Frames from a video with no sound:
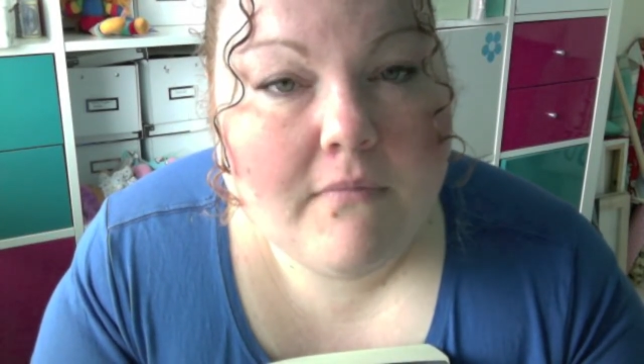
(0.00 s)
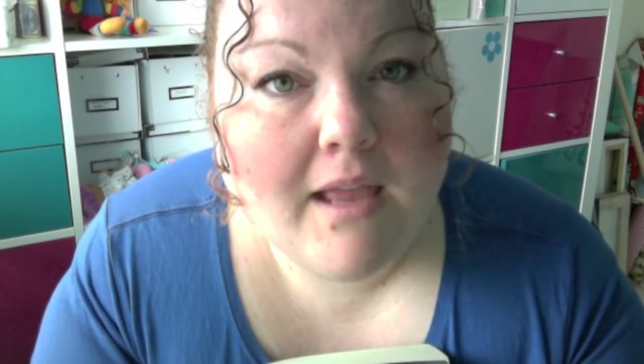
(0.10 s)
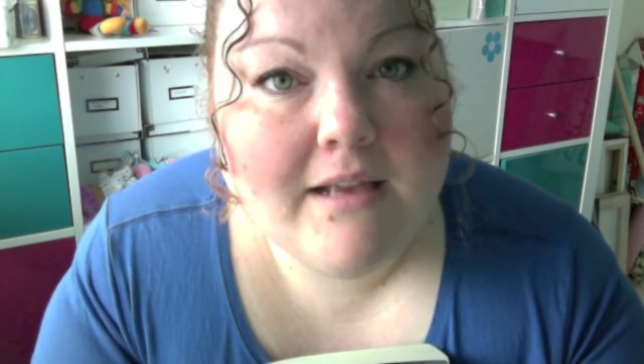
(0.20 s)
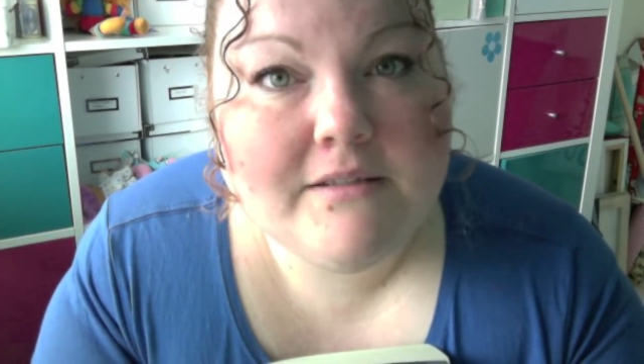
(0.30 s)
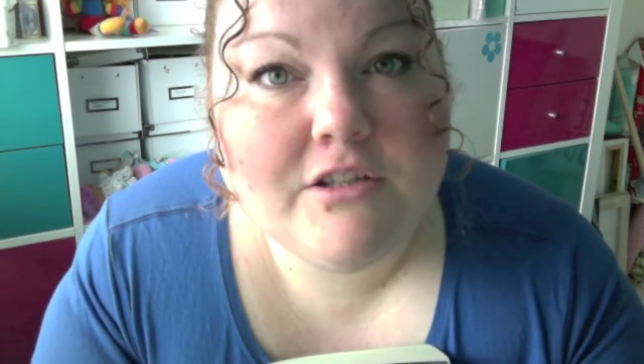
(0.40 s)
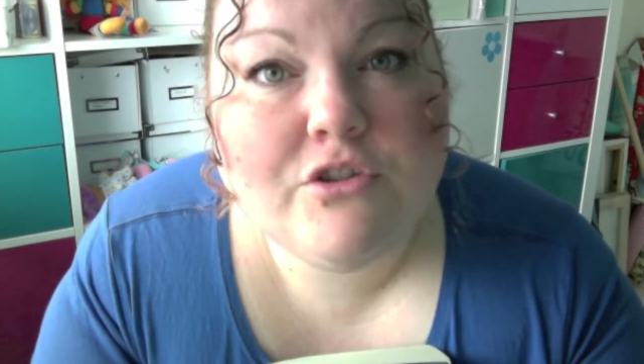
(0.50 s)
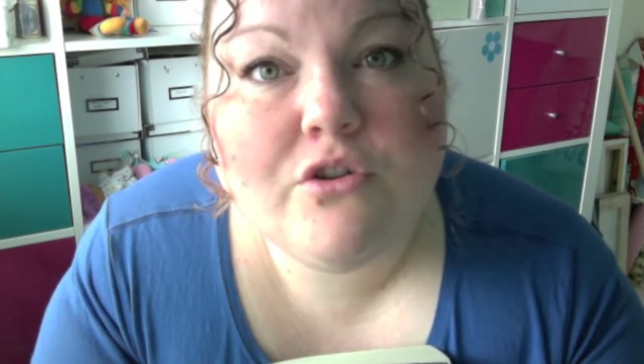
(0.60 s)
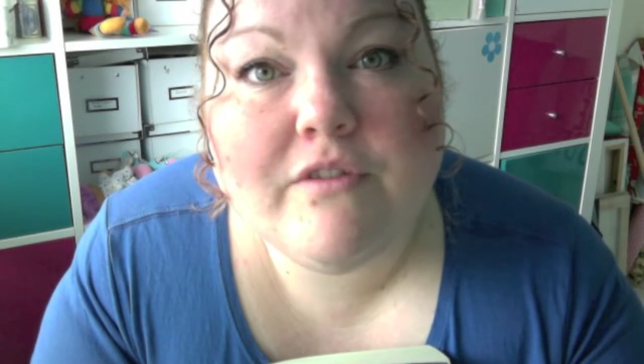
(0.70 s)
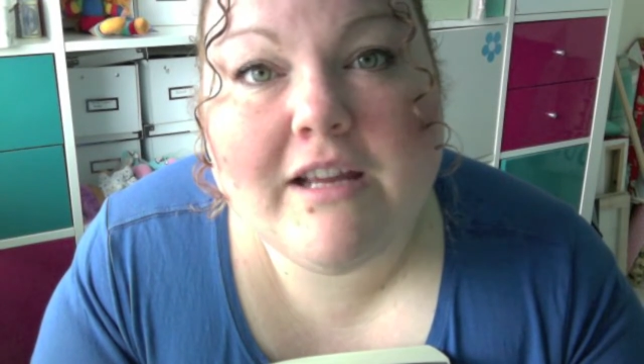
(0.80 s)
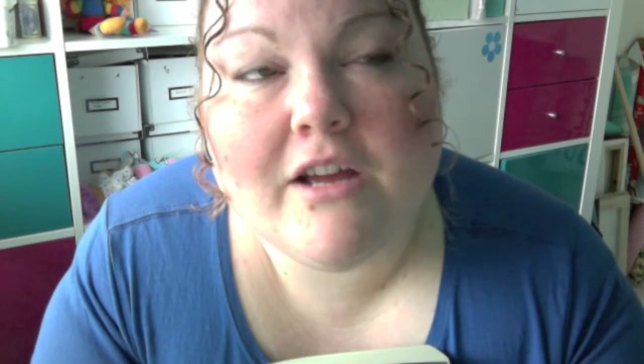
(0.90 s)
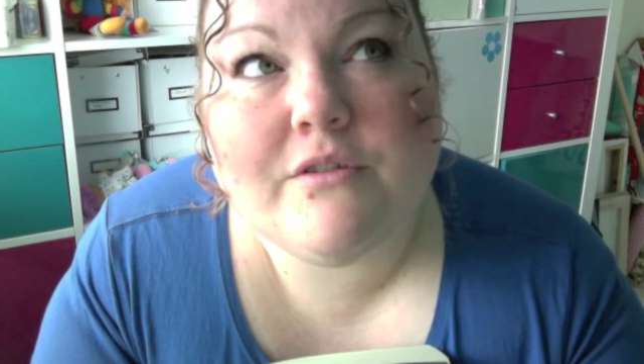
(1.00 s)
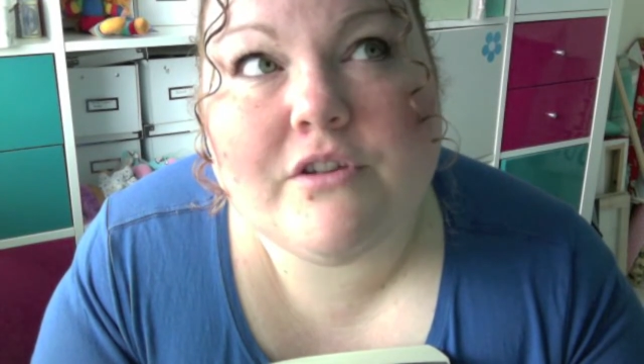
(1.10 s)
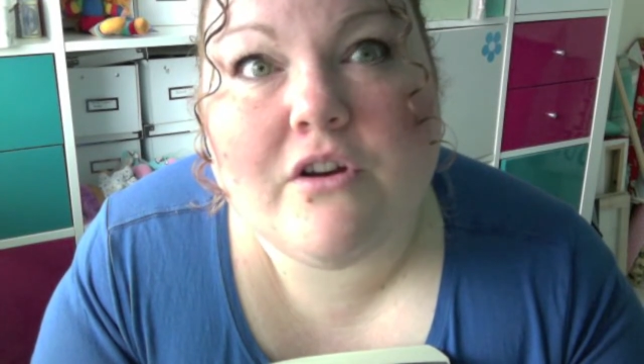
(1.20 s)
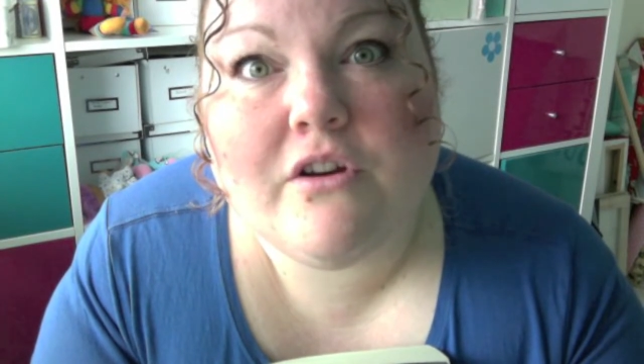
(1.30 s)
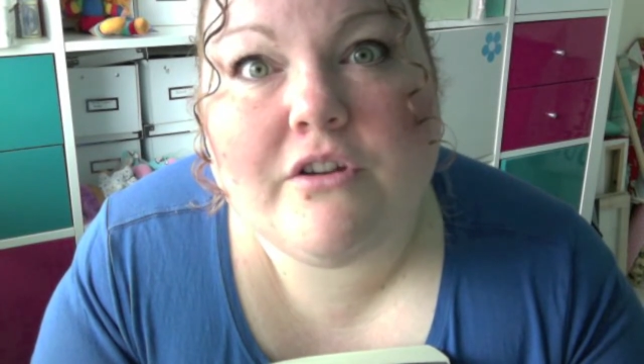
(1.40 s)
as the story goes
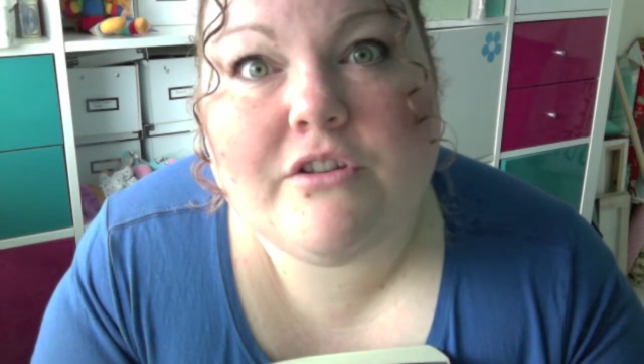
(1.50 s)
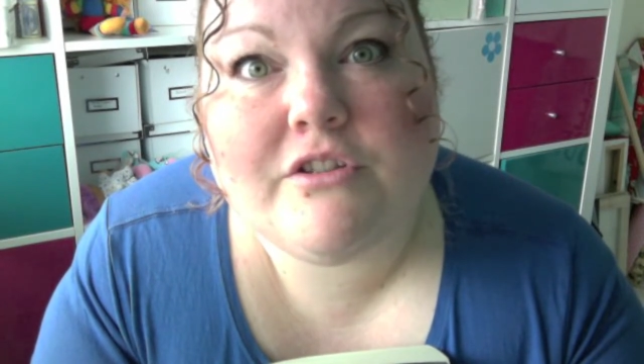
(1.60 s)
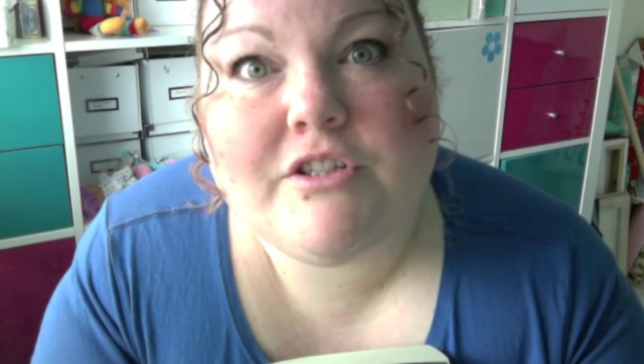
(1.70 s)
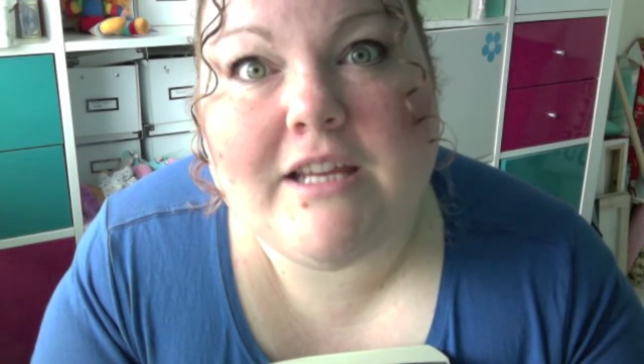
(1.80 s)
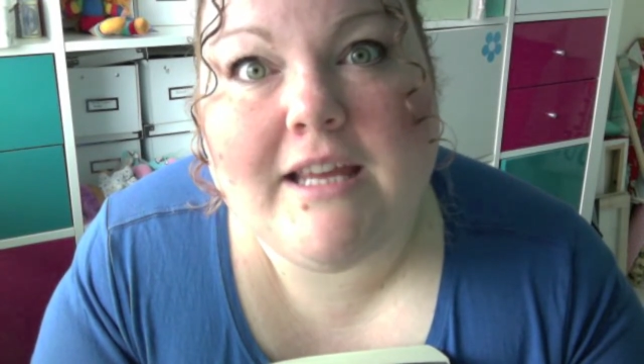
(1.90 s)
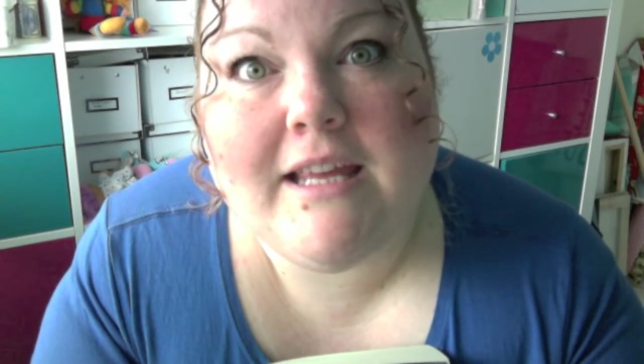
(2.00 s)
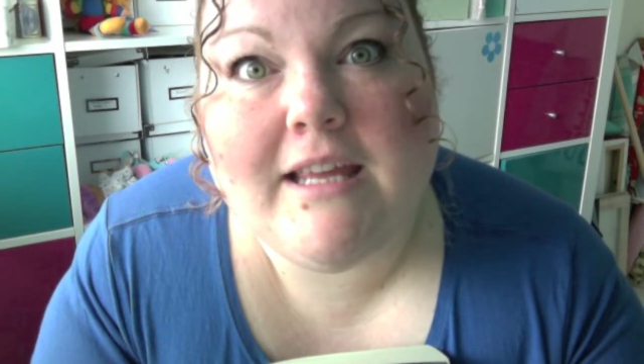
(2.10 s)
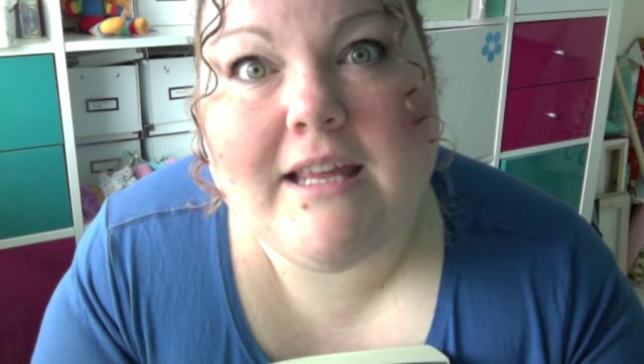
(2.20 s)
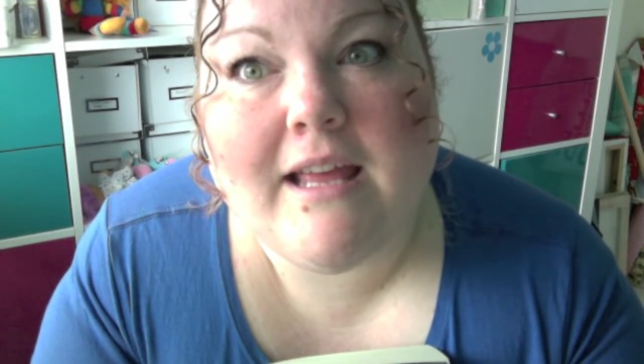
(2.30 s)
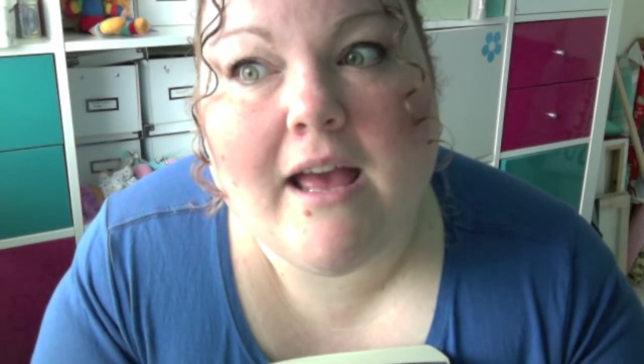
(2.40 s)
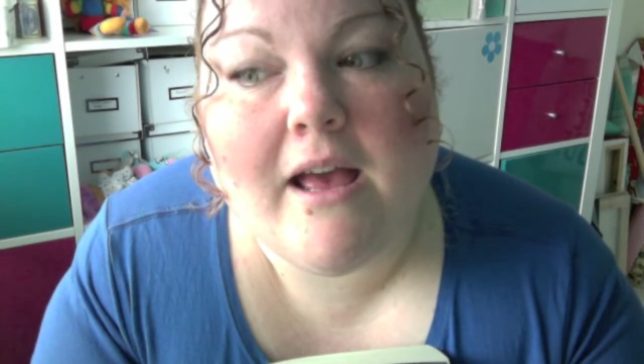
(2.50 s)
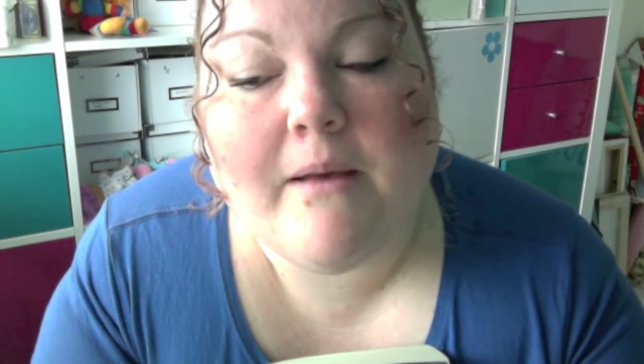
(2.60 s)
on, she